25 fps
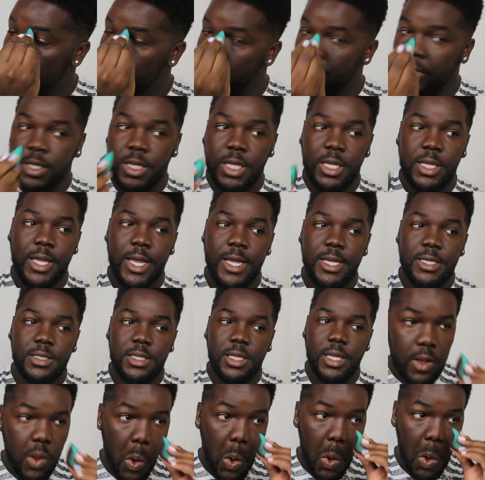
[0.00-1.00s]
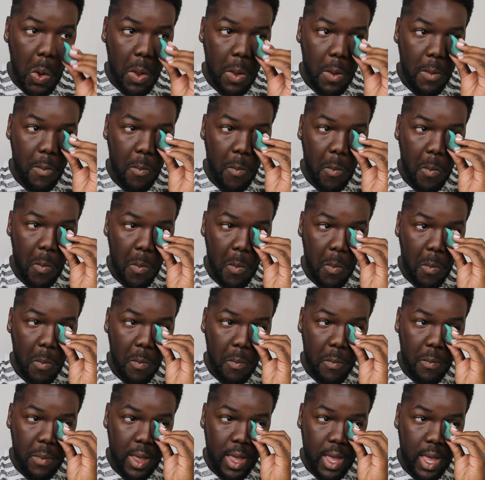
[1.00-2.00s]
really nicely.
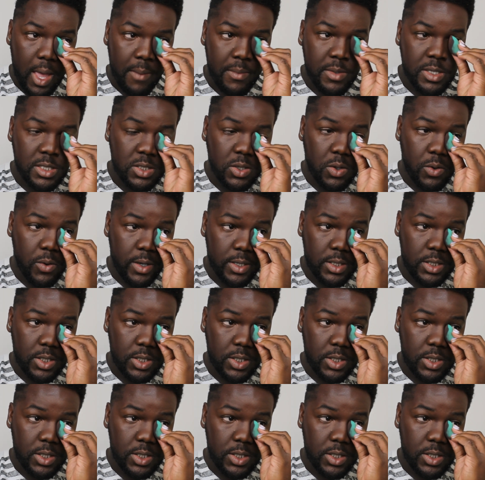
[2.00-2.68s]
But I'm just going